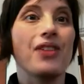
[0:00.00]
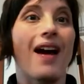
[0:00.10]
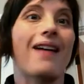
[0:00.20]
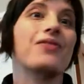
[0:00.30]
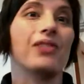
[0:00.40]
to
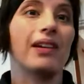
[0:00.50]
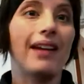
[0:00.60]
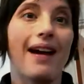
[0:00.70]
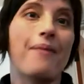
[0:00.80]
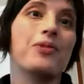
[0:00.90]
actually
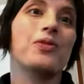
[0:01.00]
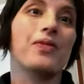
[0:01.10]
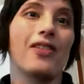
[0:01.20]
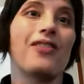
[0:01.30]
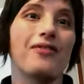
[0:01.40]
capture
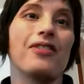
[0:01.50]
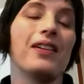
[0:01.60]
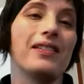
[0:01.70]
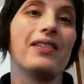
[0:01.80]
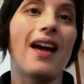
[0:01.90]
this
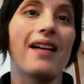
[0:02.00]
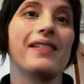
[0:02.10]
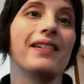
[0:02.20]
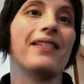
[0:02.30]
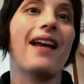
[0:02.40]
event
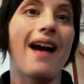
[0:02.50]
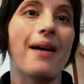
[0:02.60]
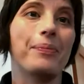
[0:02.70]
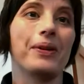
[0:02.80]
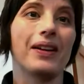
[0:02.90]
as it's
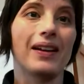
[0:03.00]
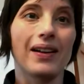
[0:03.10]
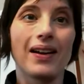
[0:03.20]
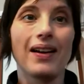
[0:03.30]
happening.